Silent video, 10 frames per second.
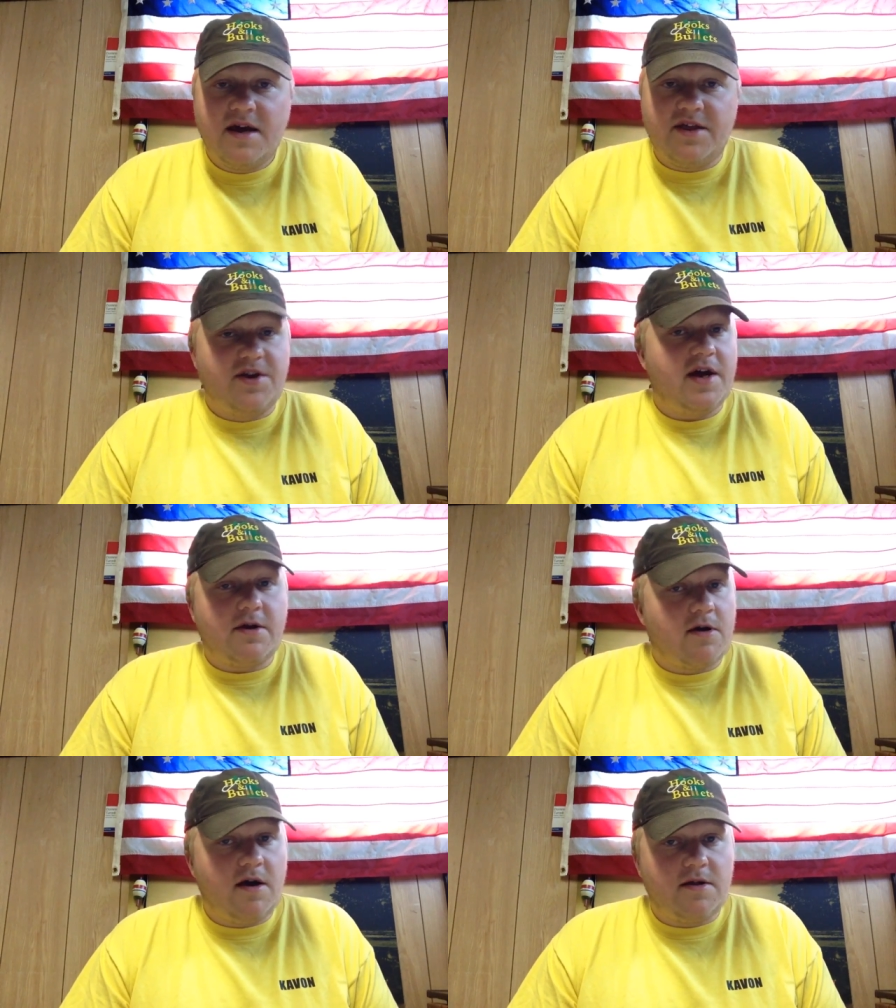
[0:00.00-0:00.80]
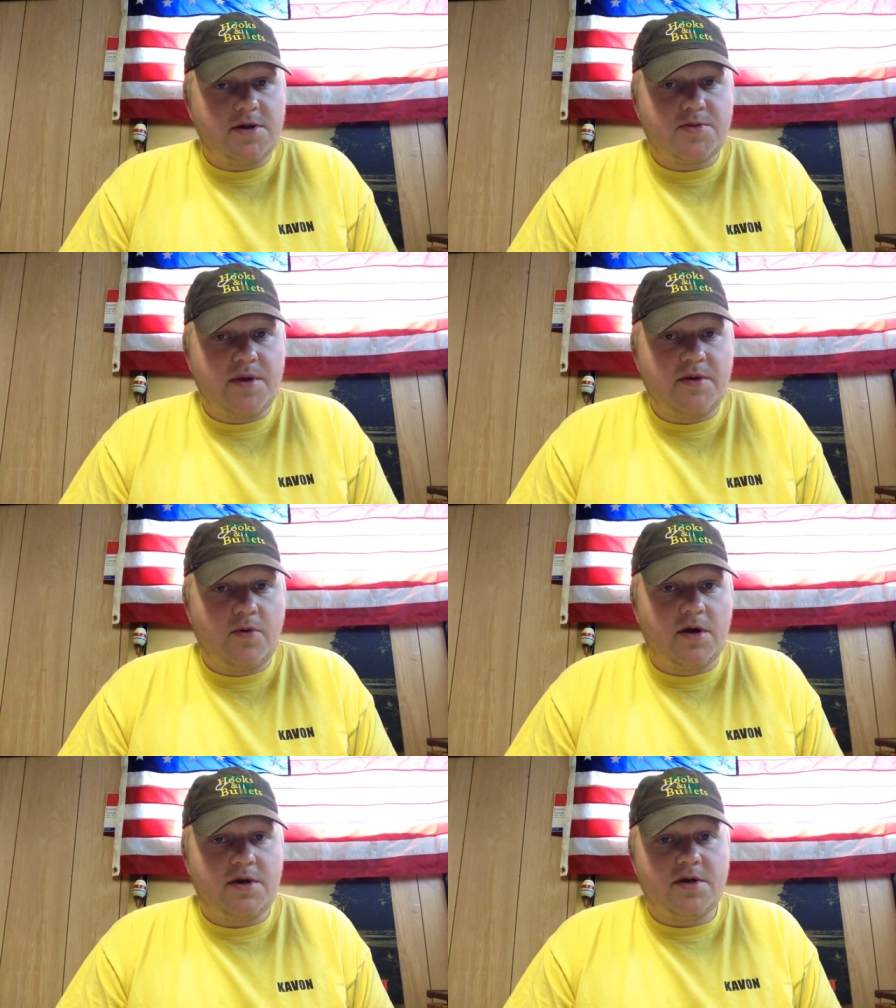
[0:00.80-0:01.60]
The night crawlers really
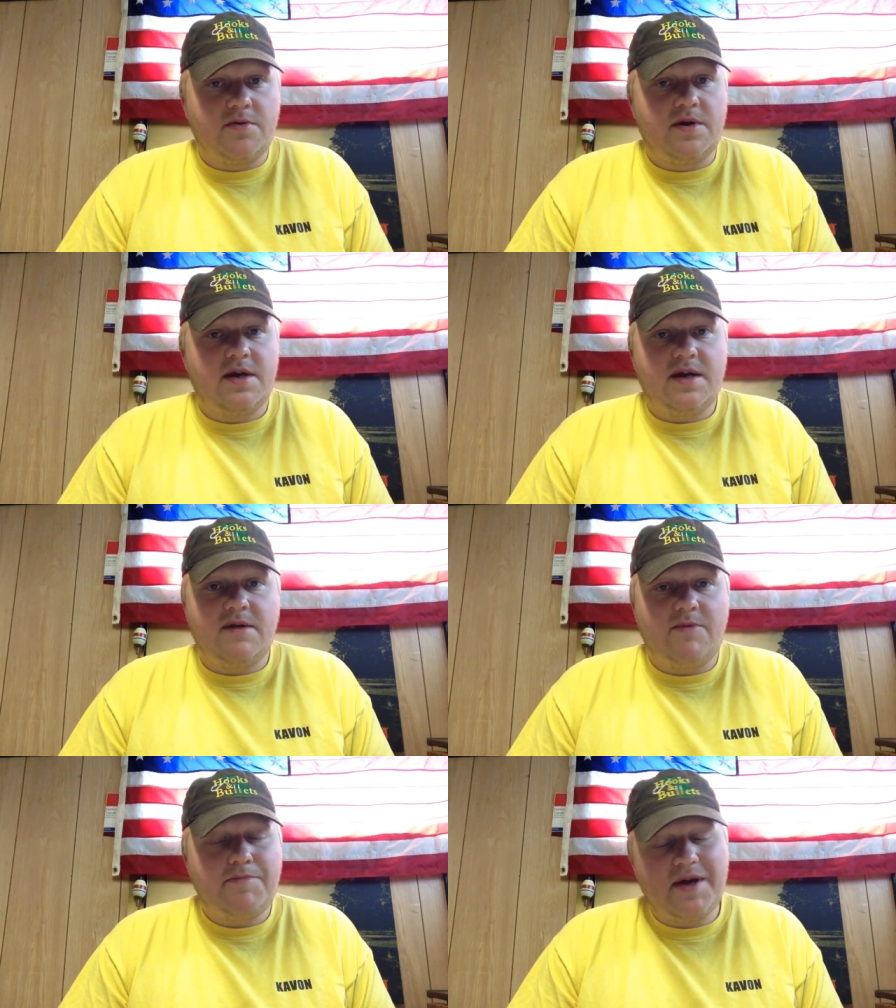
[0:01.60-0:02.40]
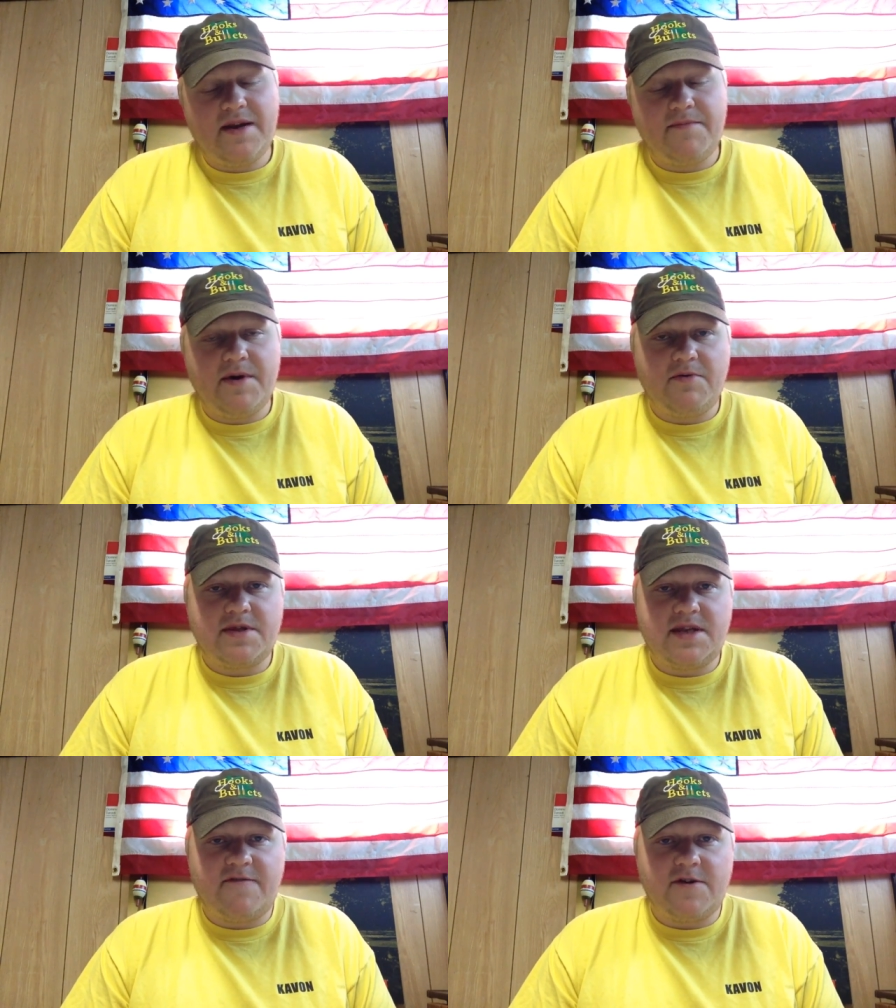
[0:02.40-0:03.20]
weren't doing it, and we played a bit
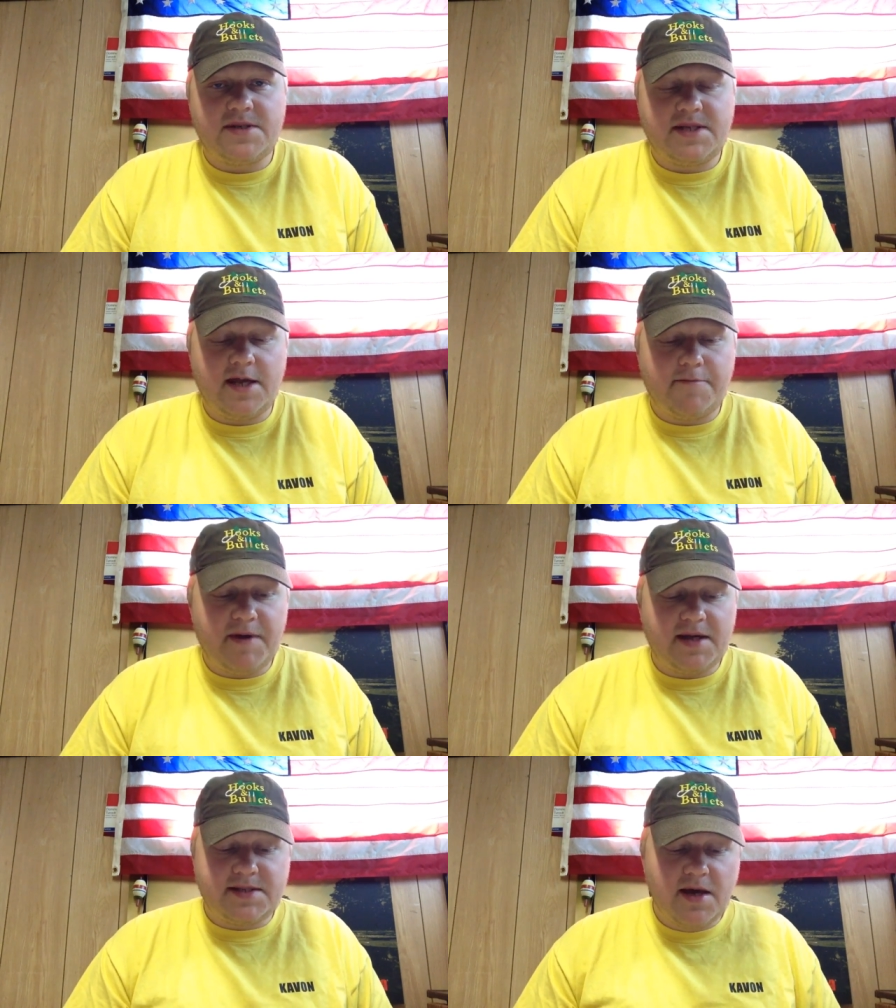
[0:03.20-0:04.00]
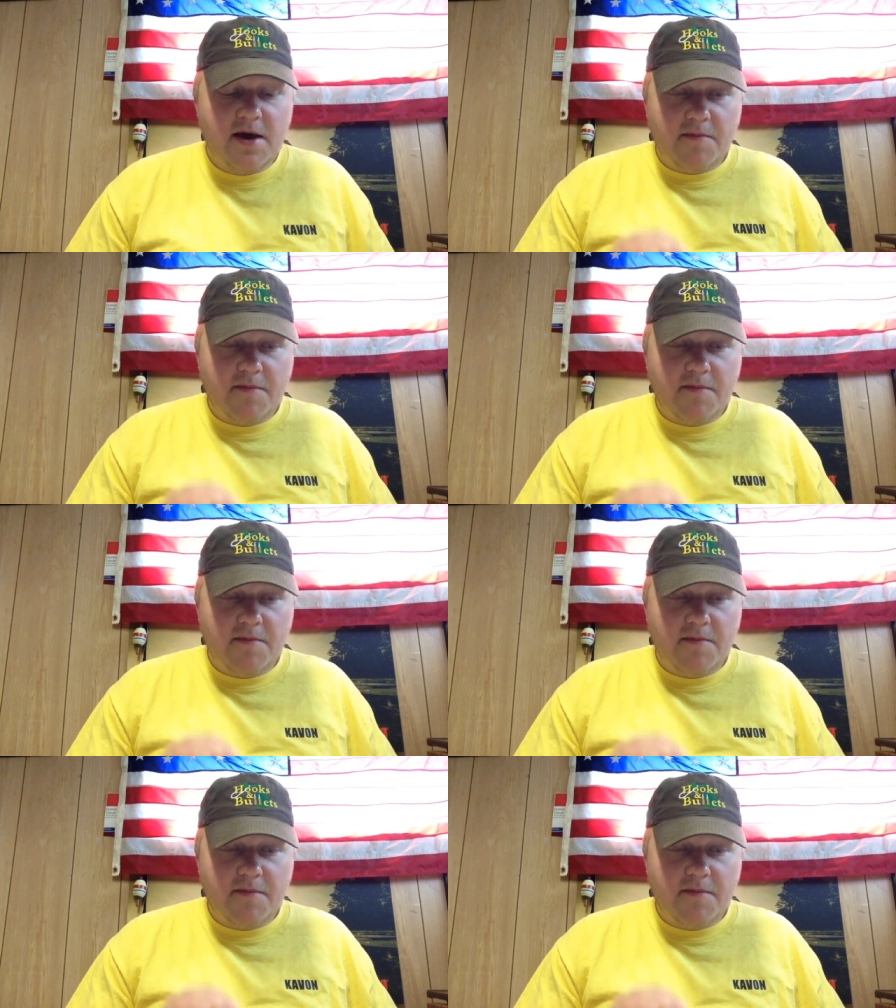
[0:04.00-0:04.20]
with different stink baits.